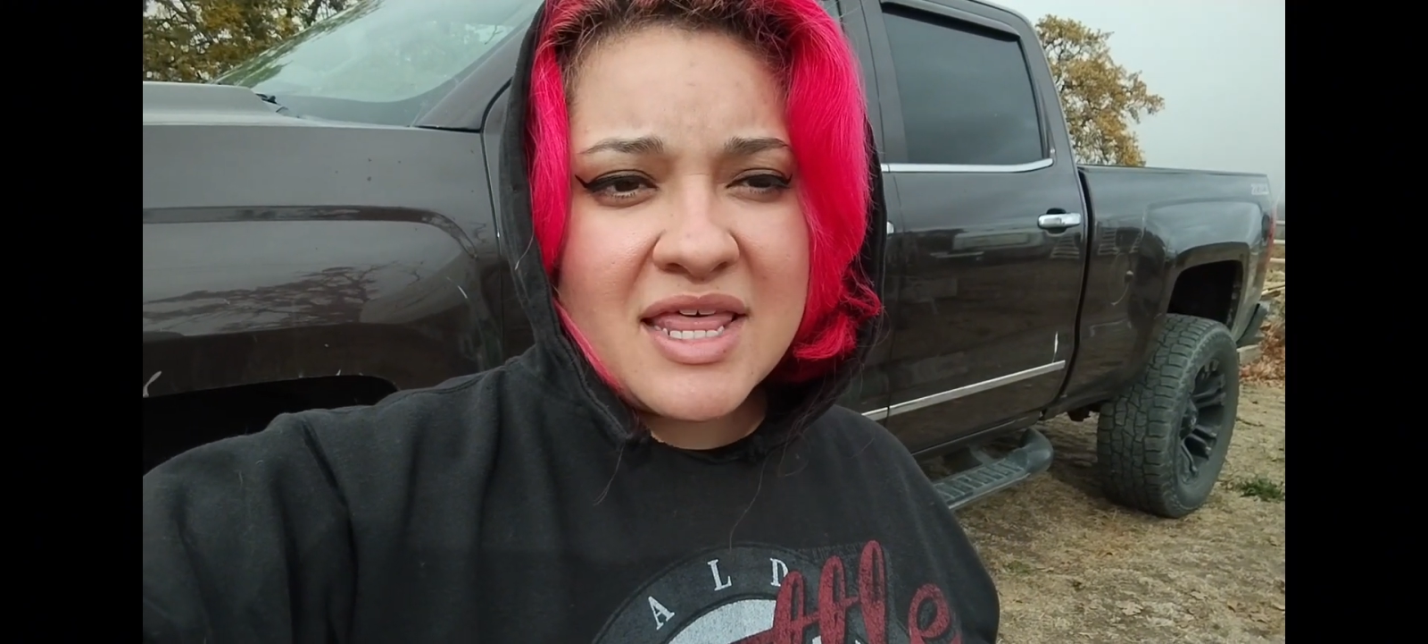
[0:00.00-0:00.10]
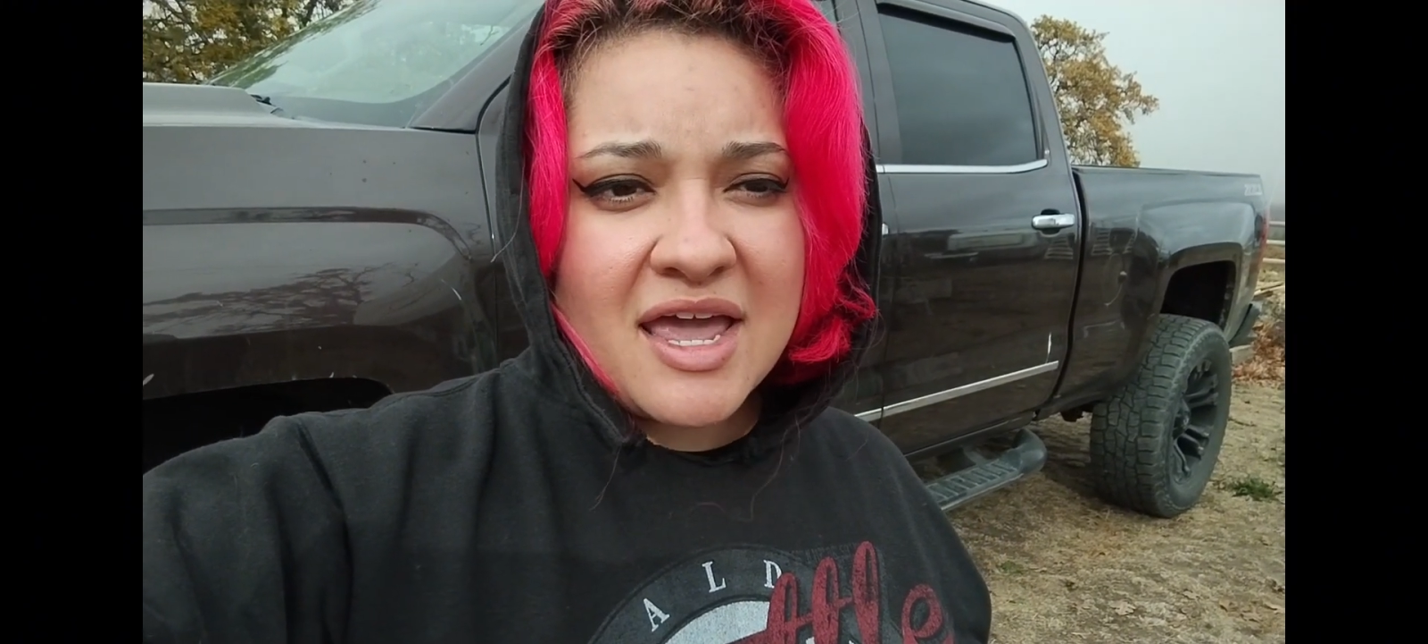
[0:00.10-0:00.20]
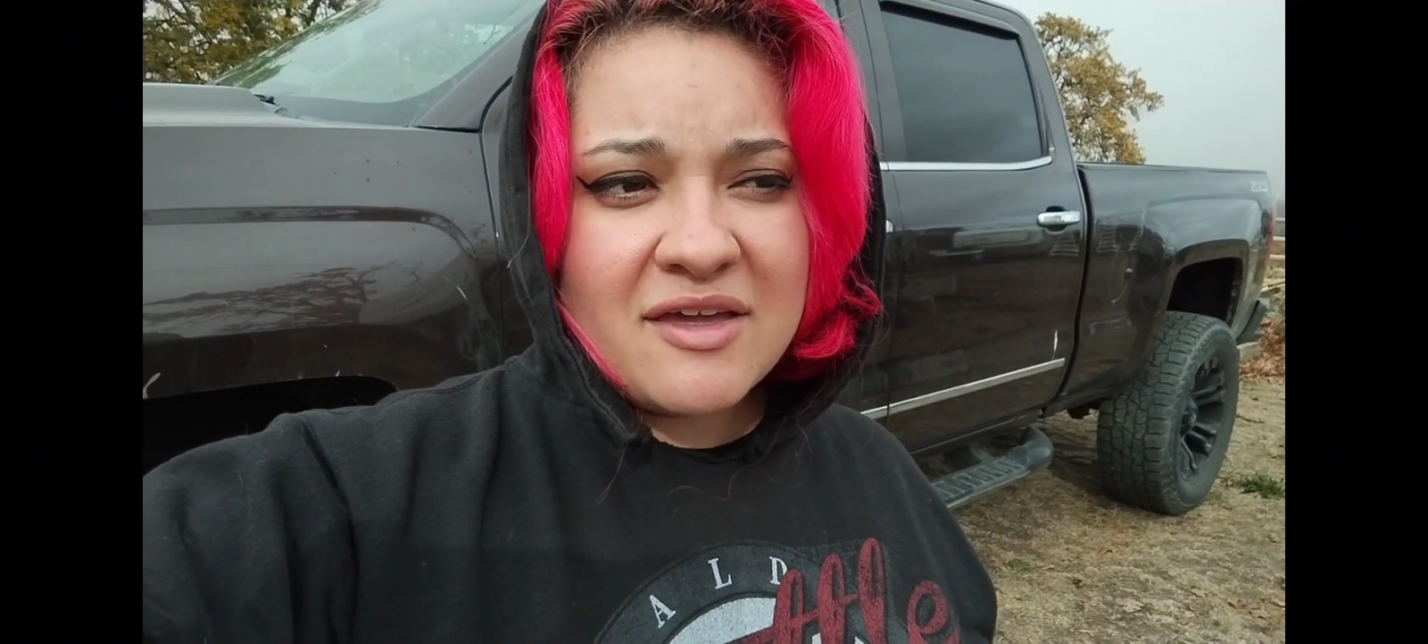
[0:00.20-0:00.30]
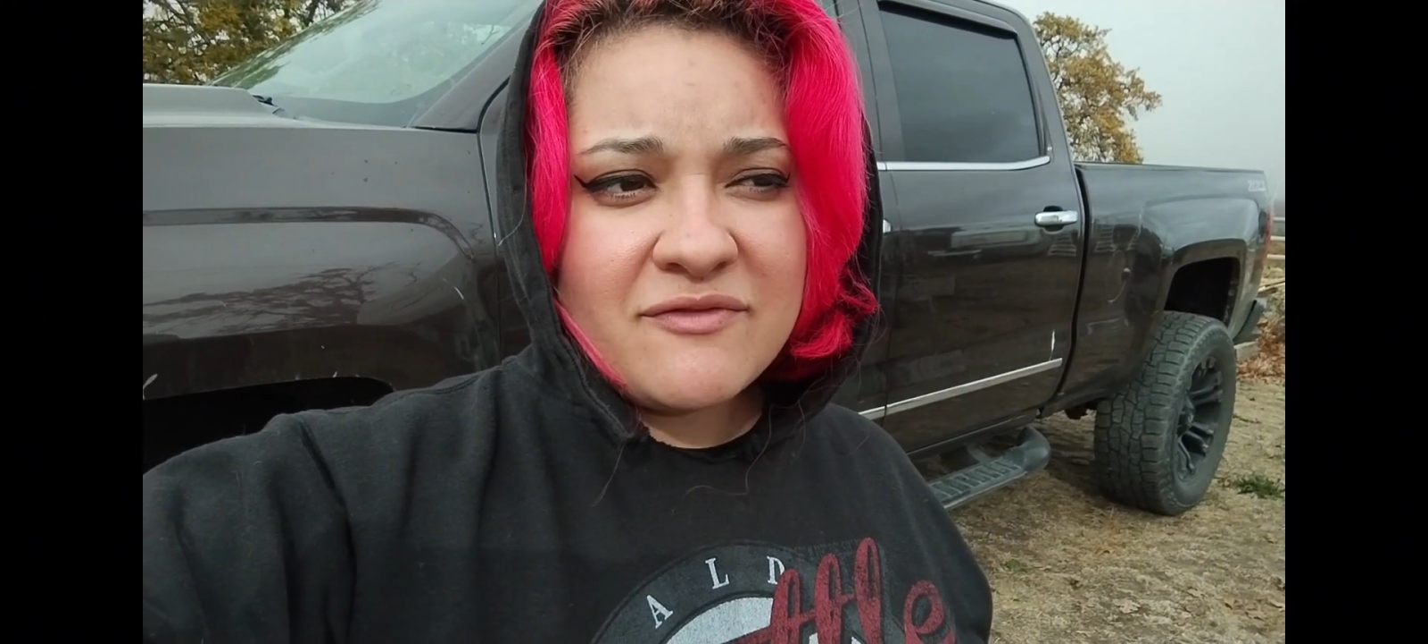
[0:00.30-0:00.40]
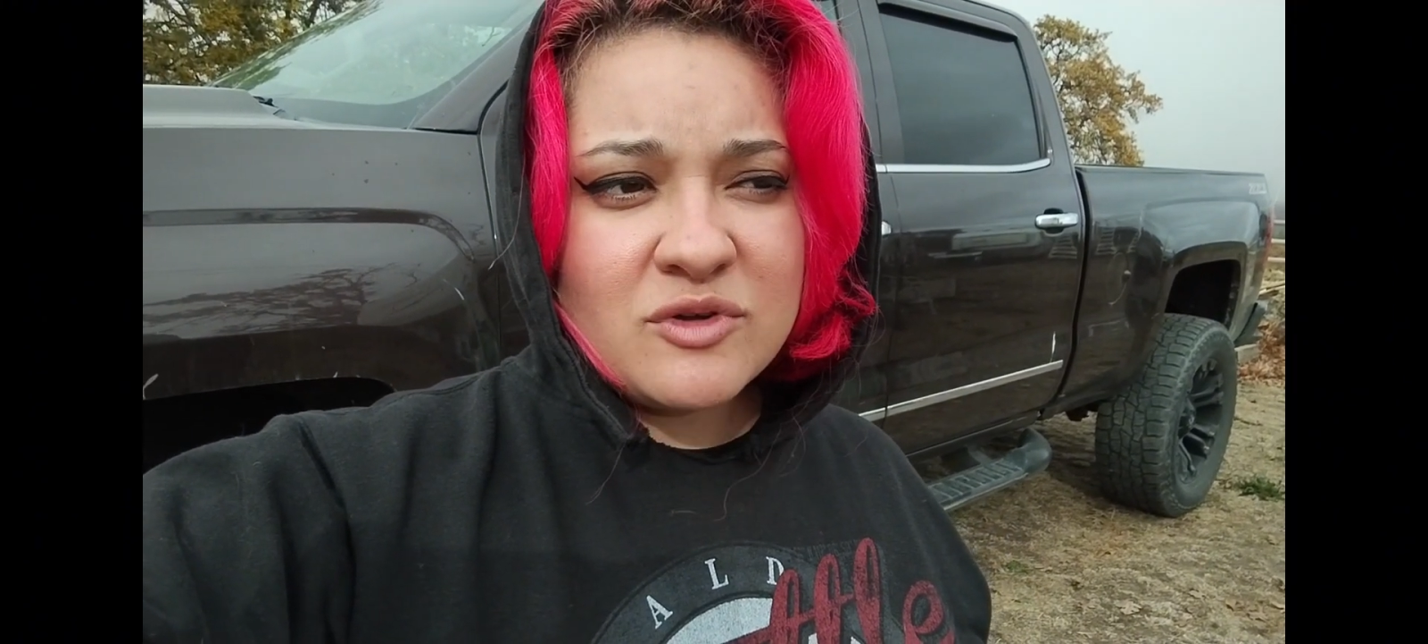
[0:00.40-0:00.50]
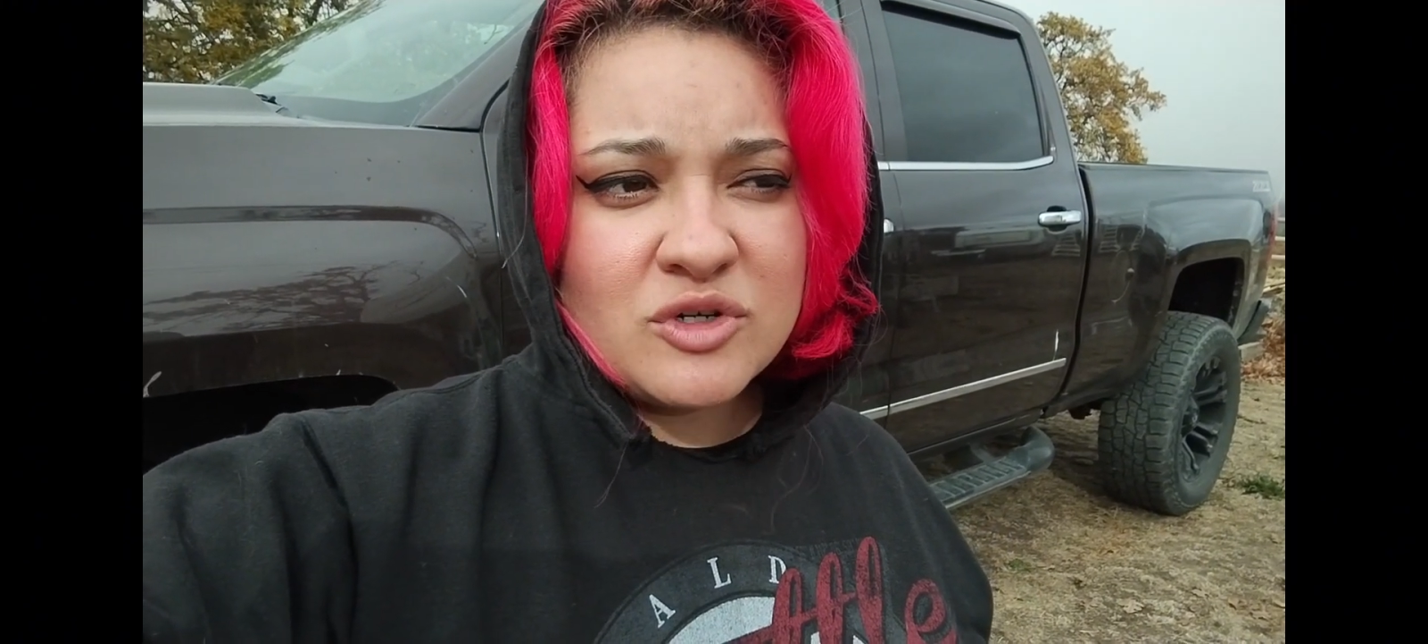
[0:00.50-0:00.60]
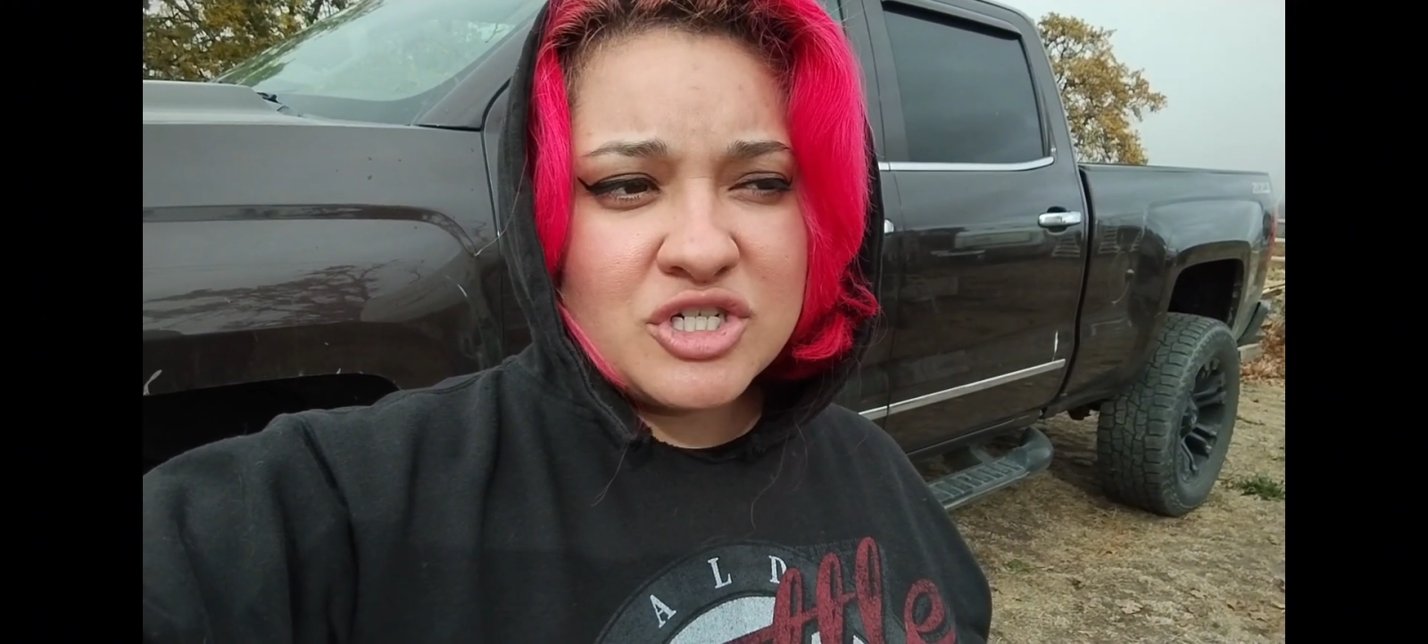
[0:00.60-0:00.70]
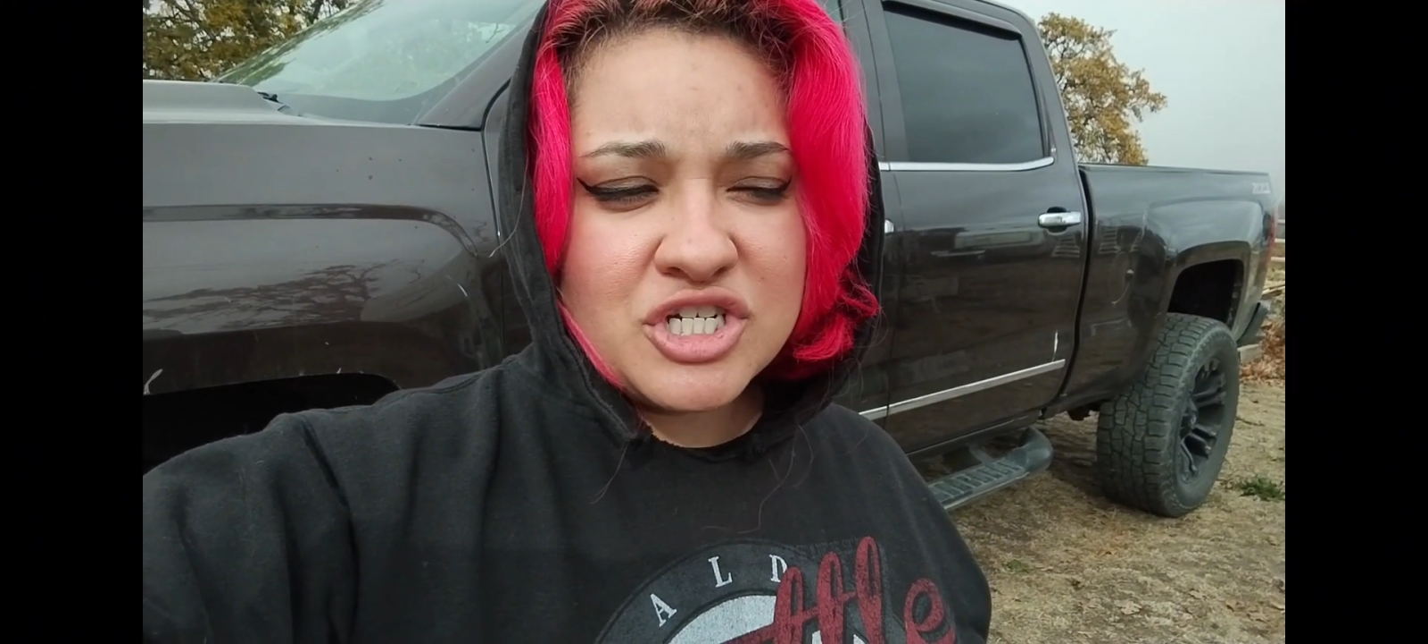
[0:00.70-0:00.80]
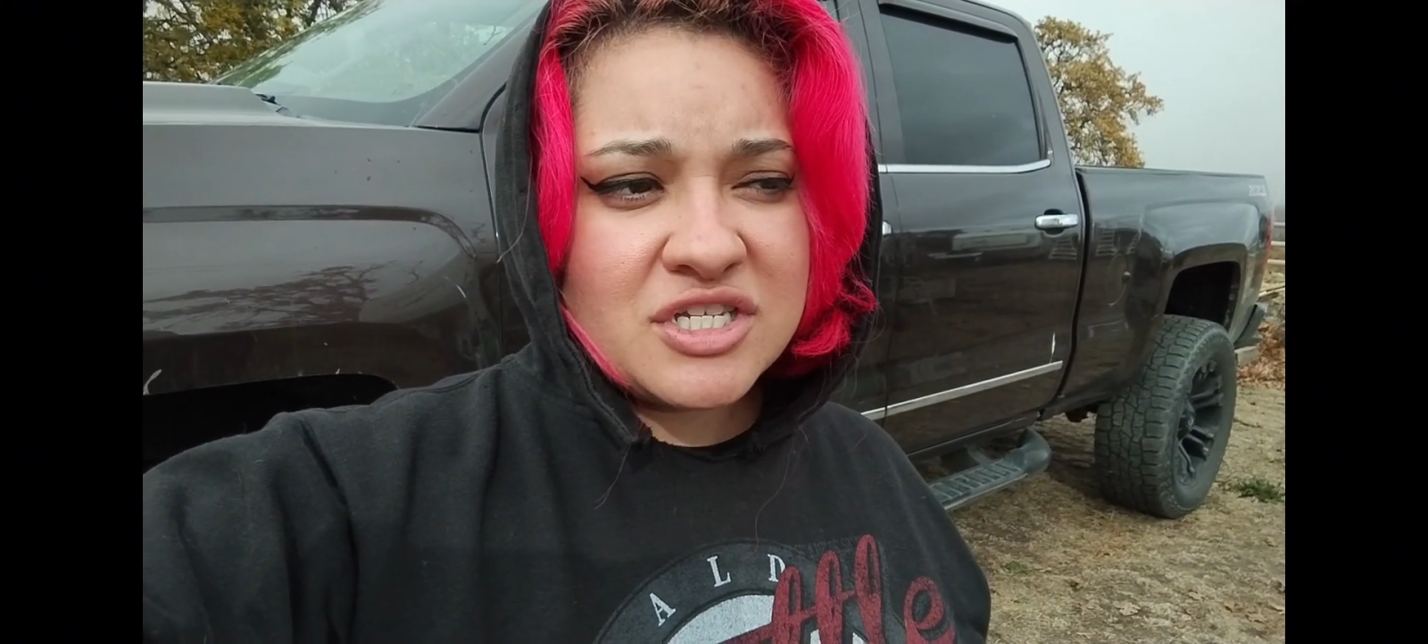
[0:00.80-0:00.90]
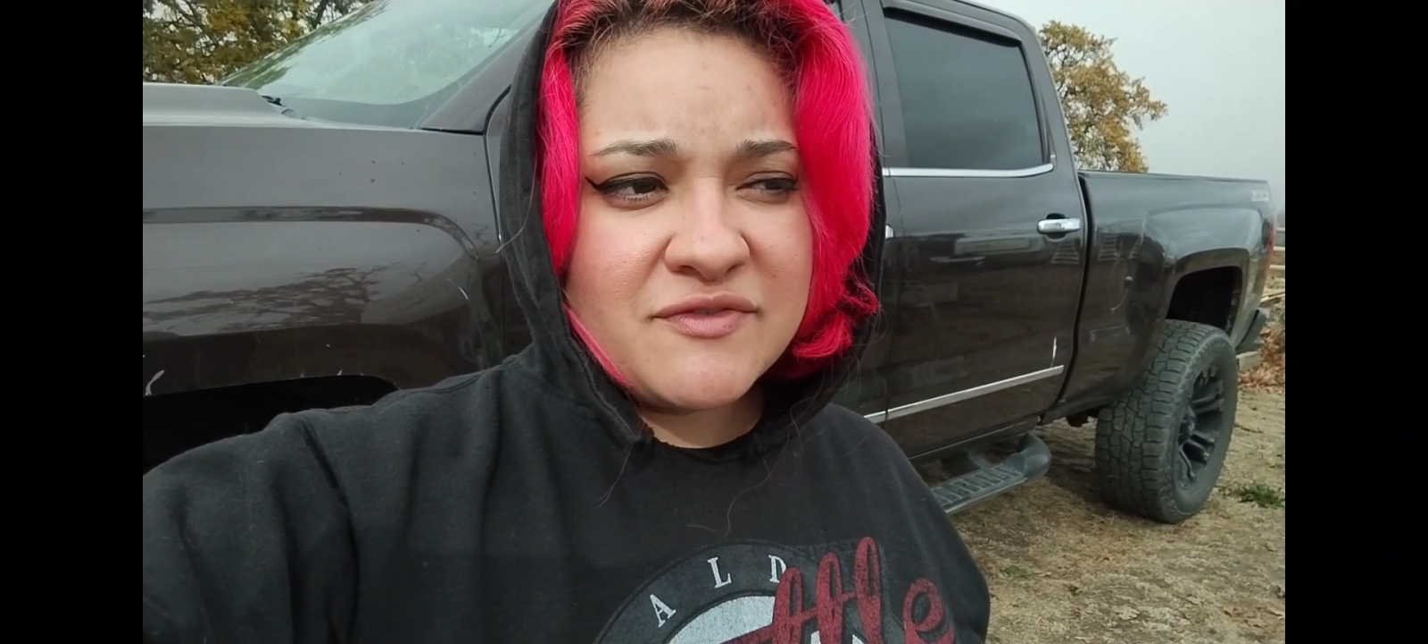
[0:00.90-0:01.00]
that if you're
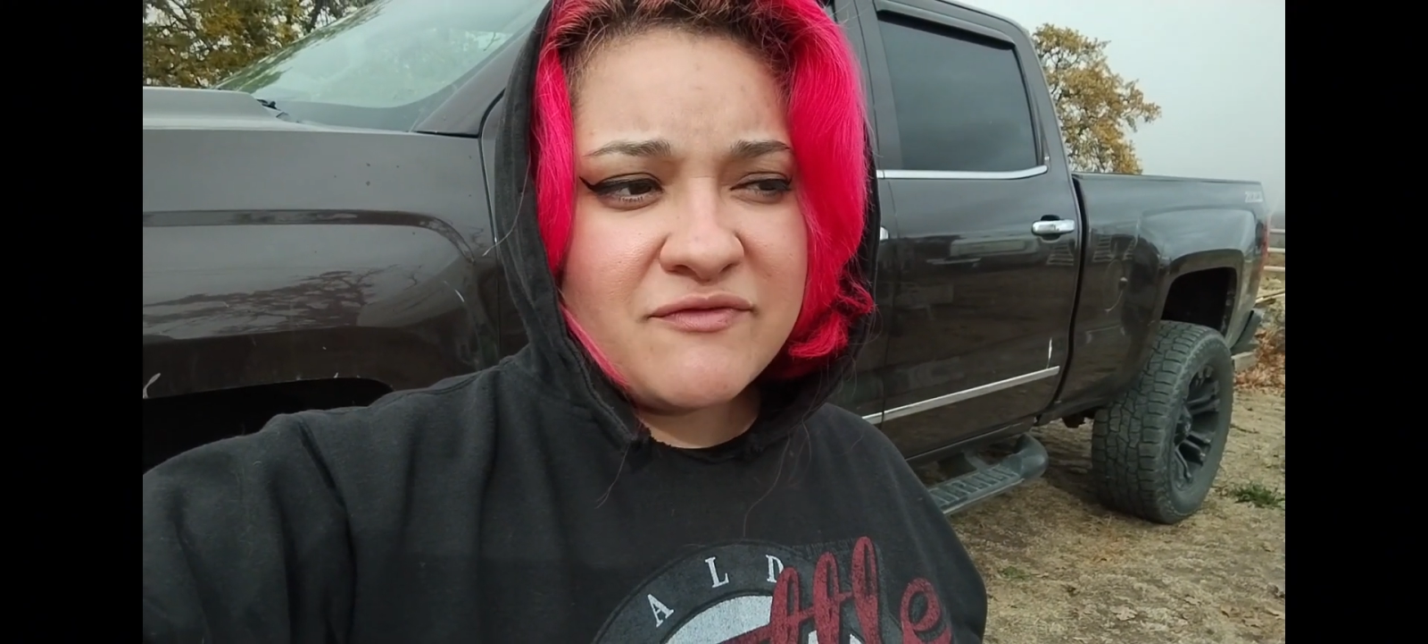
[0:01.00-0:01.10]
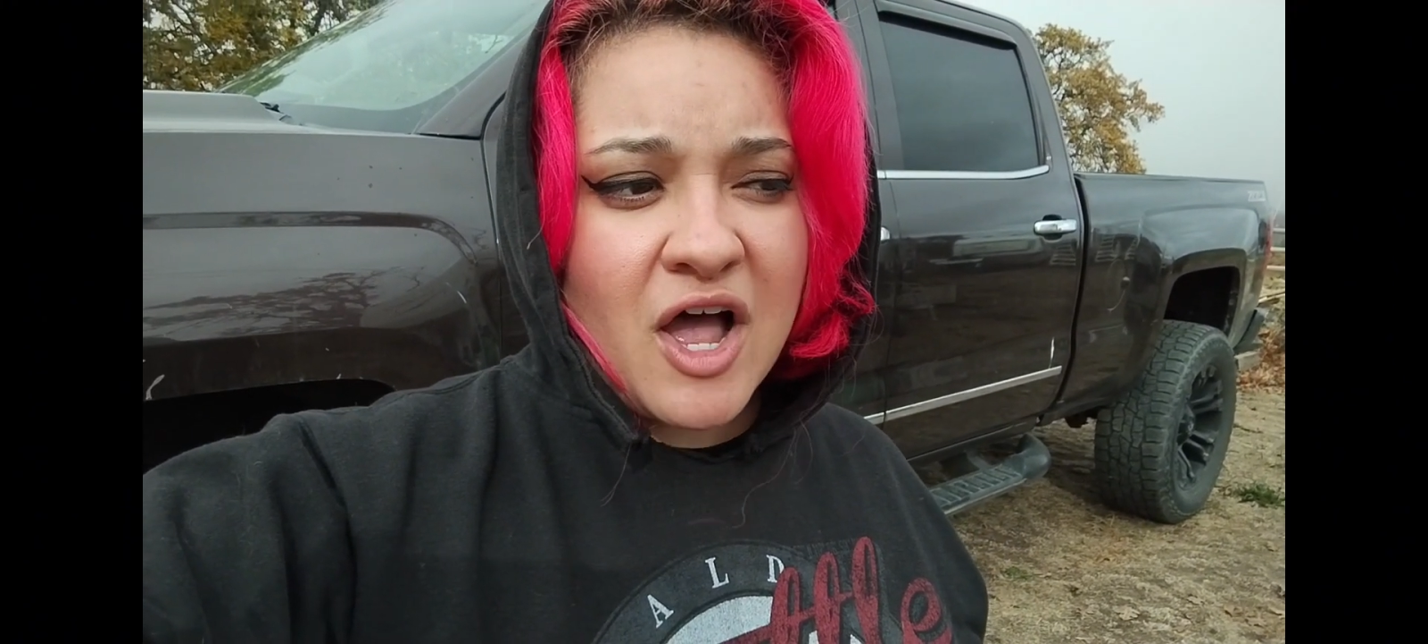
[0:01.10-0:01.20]
just